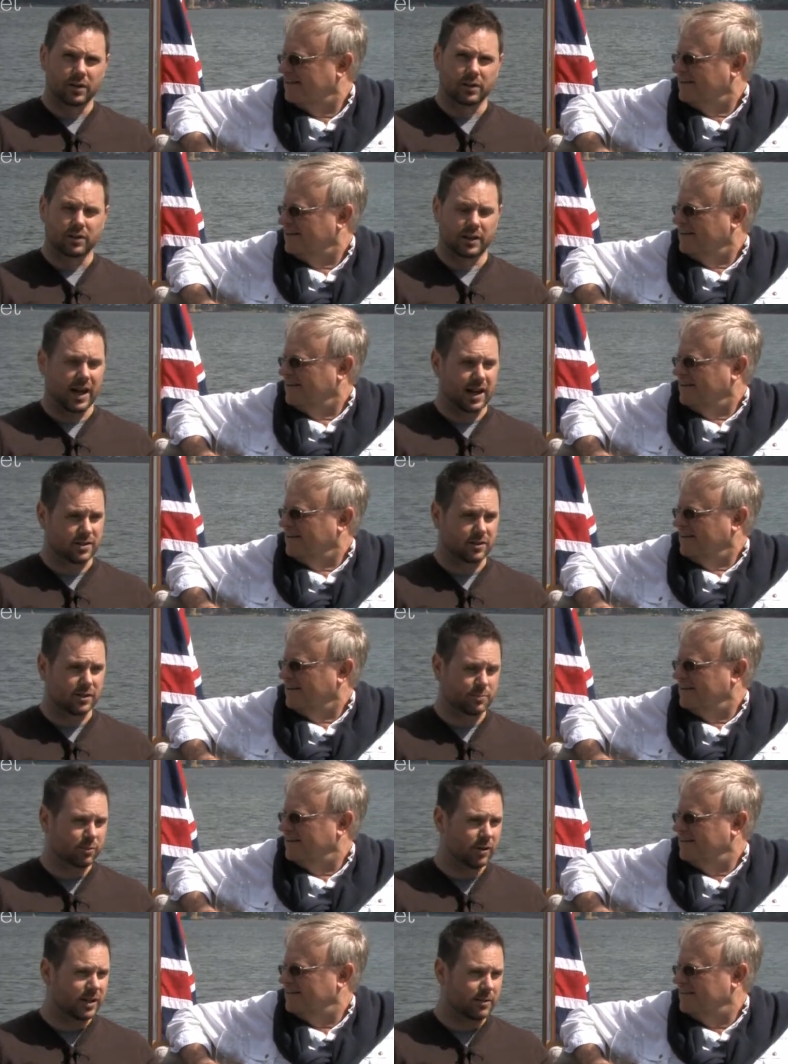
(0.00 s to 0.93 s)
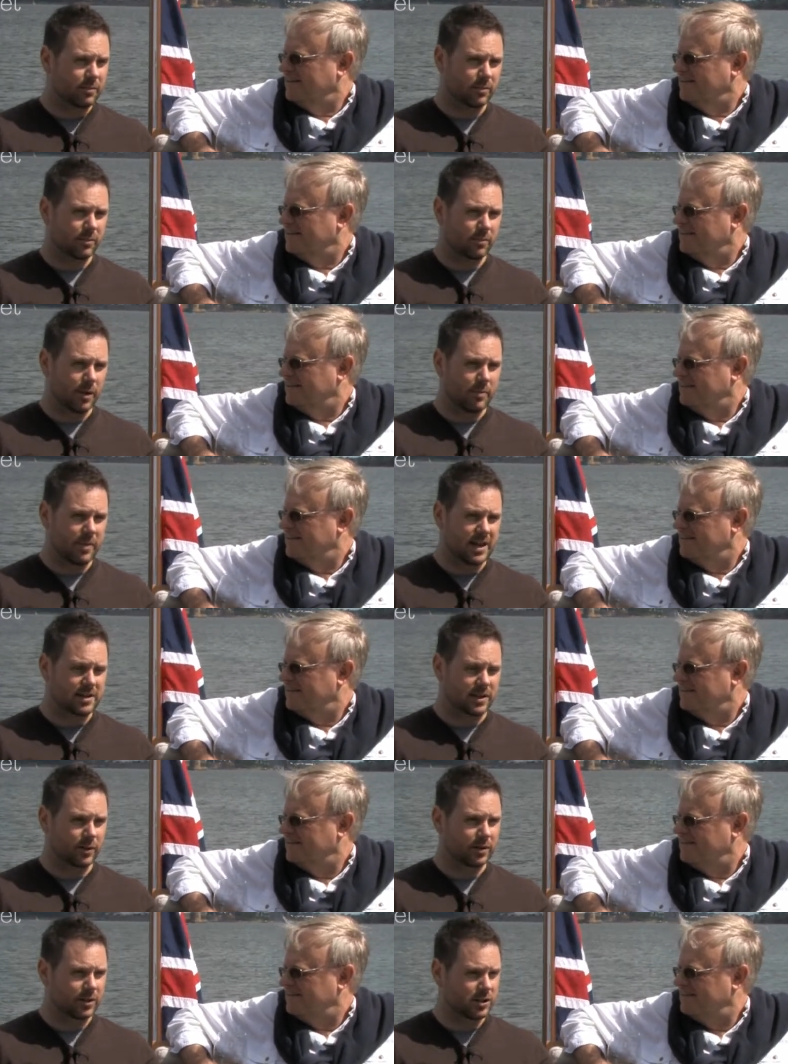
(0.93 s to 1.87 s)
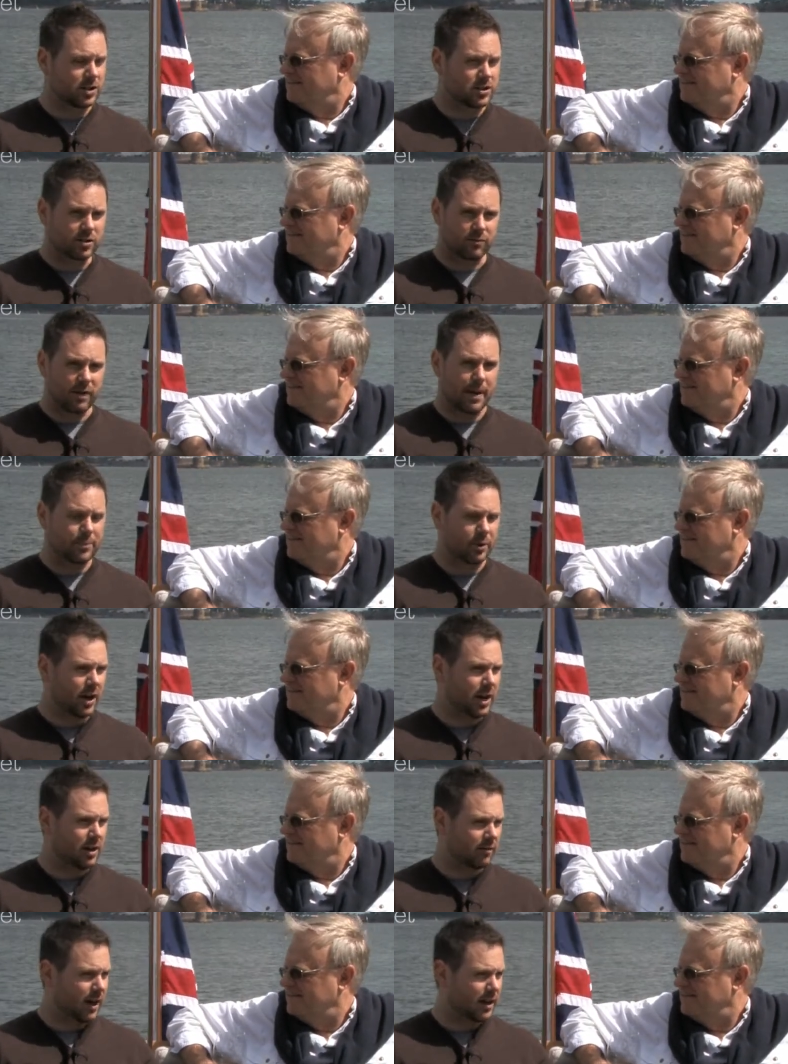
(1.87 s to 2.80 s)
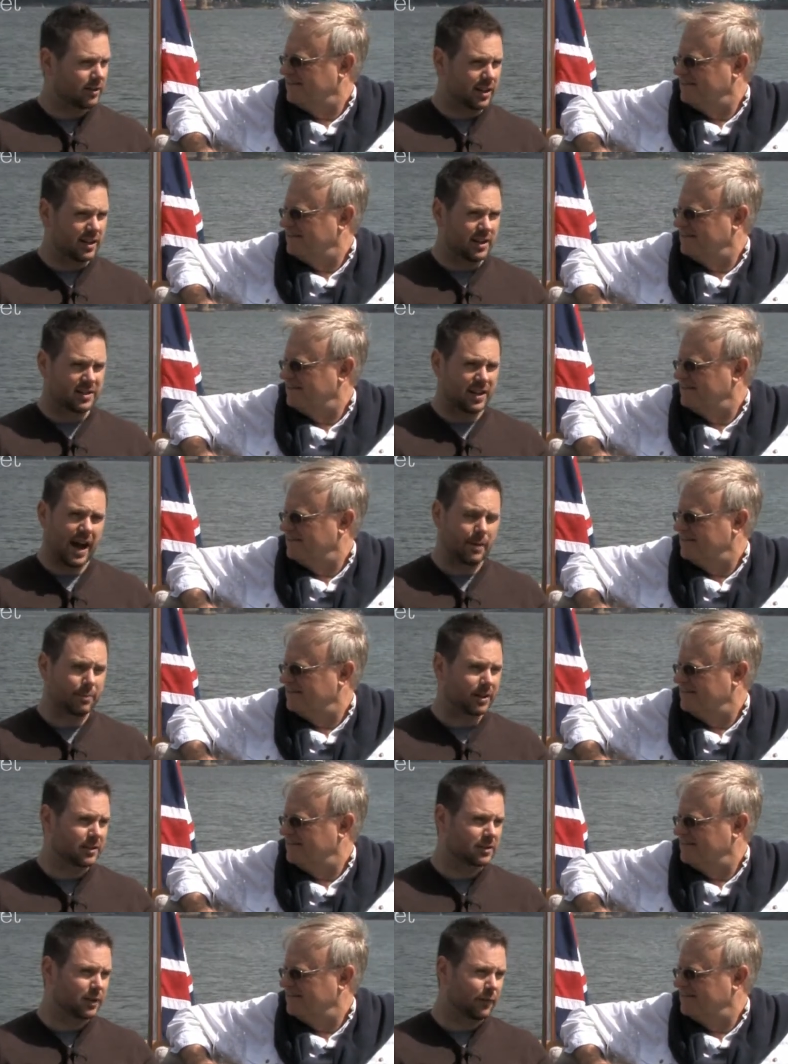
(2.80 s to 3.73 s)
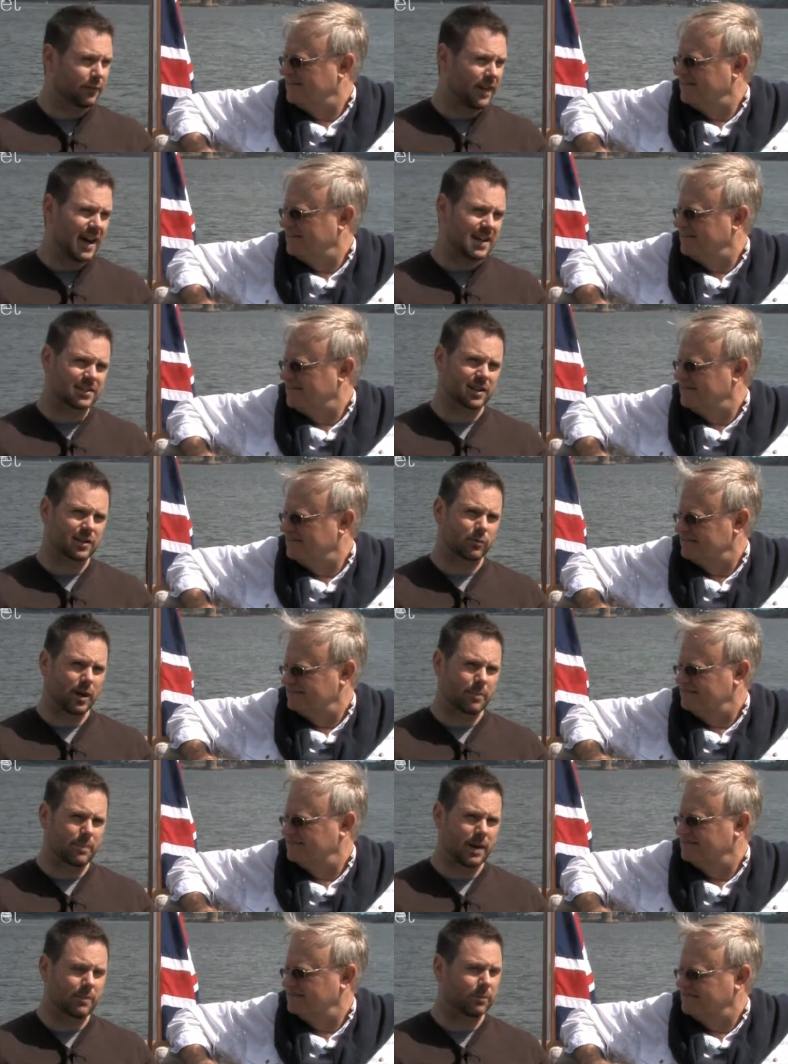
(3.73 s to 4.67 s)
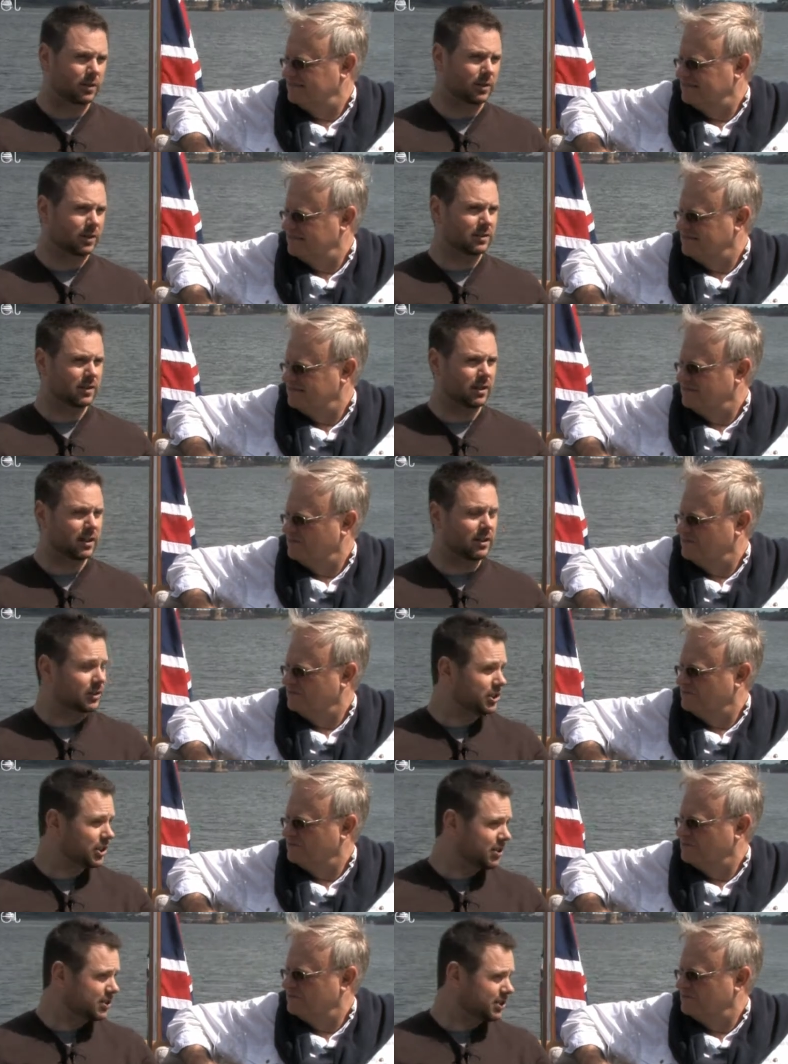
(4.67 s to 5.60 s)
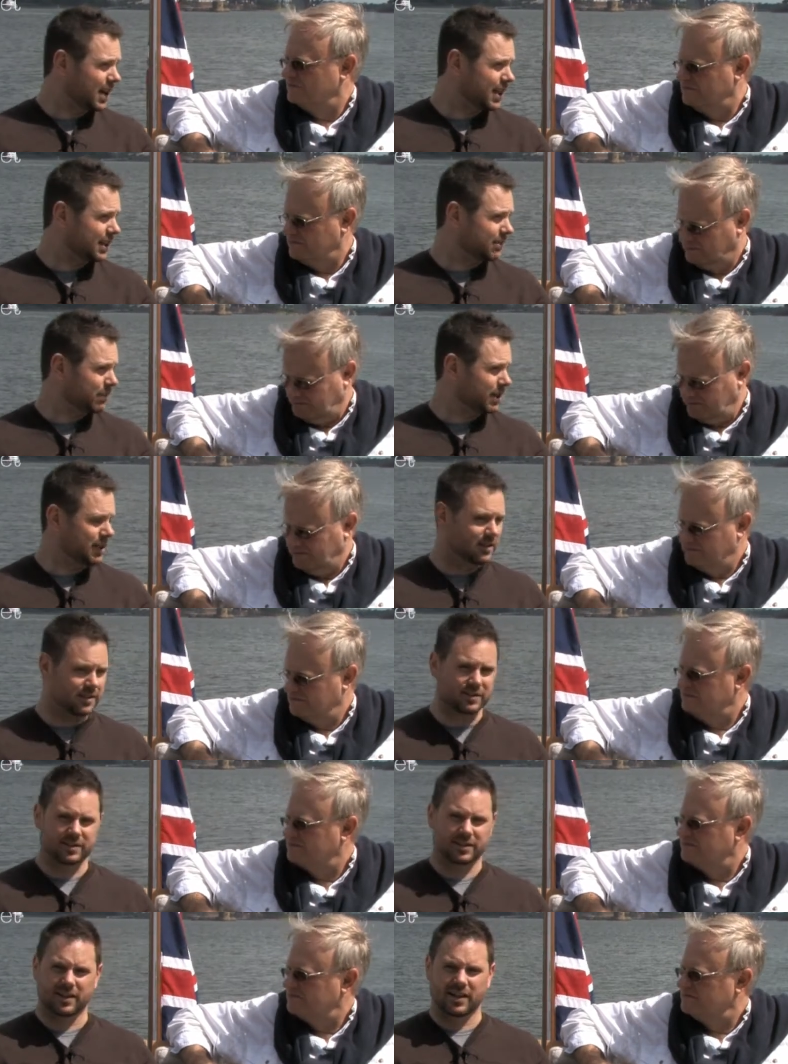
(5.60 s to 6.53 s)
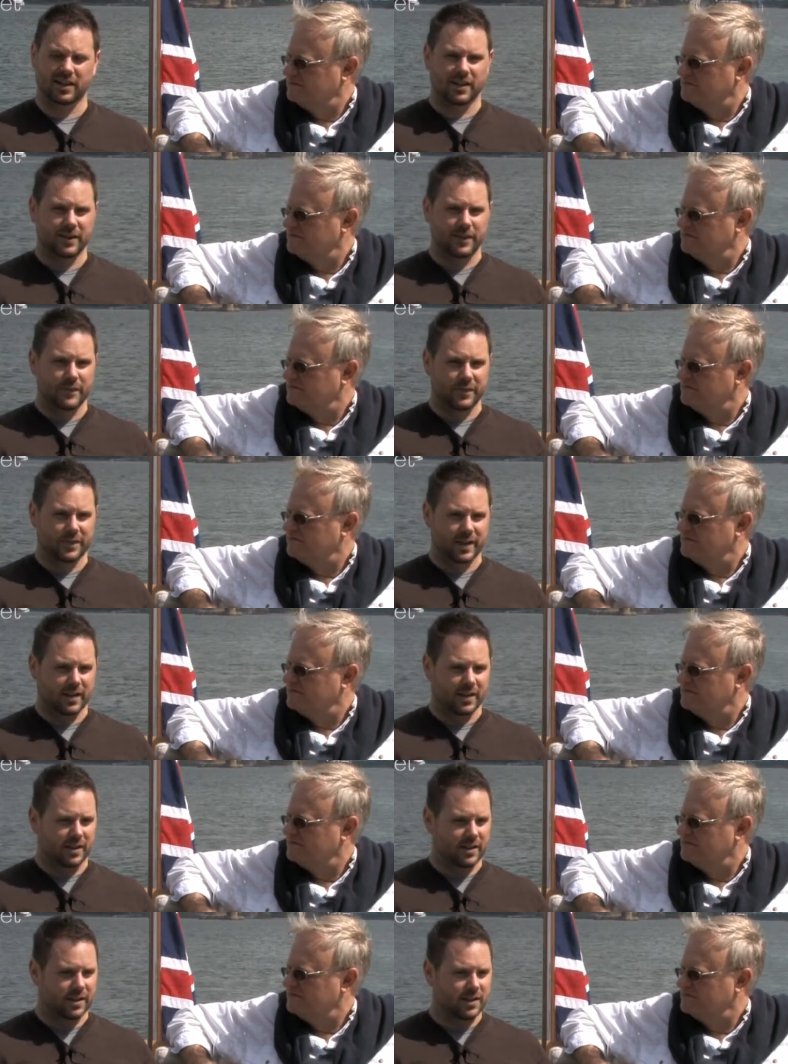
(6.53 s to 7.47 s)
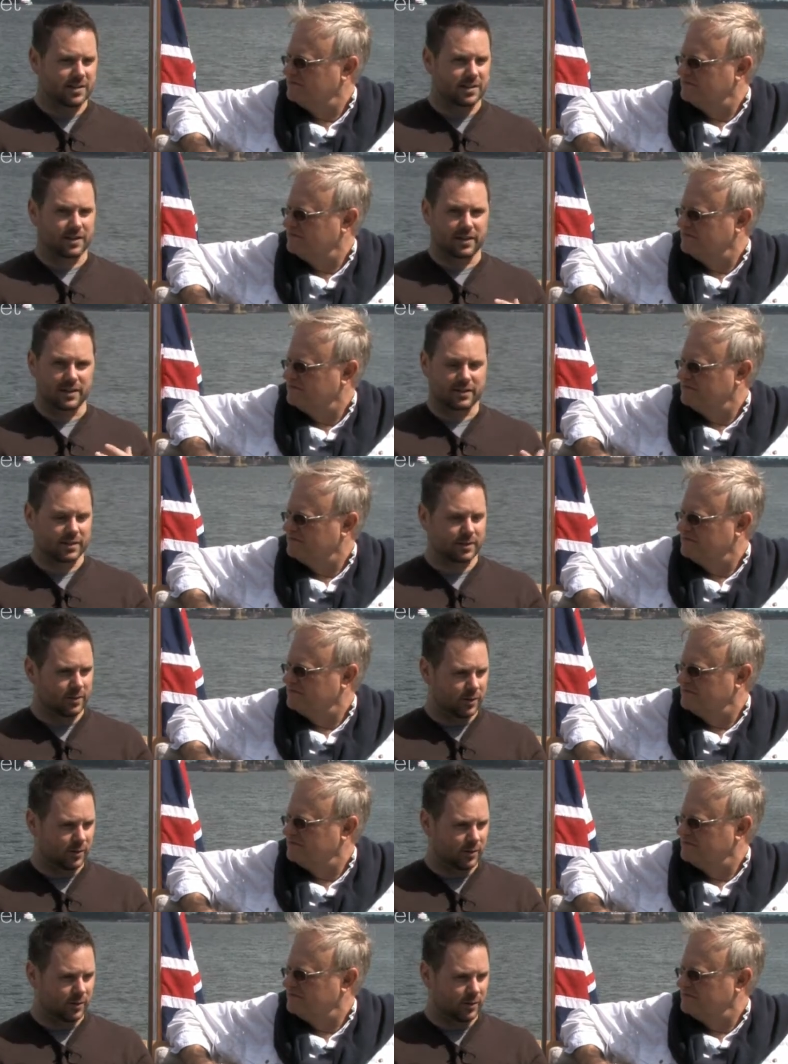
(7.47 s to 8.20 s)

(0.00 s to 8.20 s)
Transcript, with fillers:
Speaker 1: Yeah, so it's pretty amazing just to wrap your head around it, and it's happening so fast. That's why people are a little shell shocked because this